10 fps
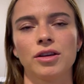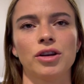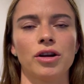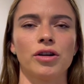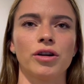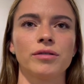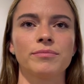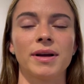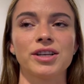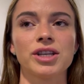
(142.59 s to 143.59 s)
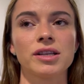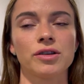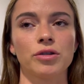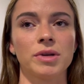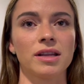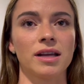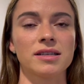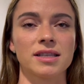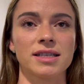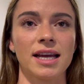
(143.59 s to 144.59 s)
you don't know, but she is human at the
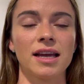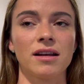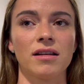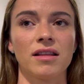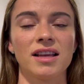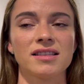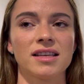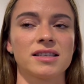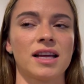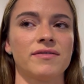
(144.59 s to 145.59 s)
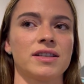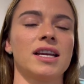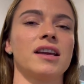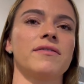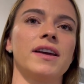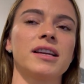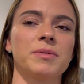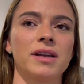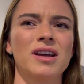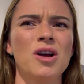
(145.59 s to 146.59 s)
end of the day, and these things have to take effect.
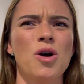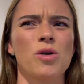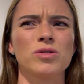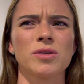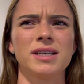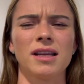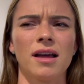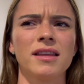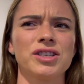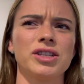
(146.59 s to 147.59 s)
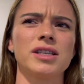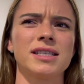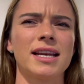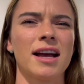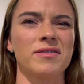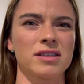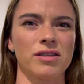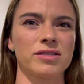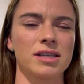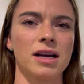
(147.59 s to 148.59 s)
But also, I think she just did have a
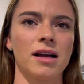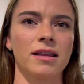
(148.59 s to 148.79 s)
slow start.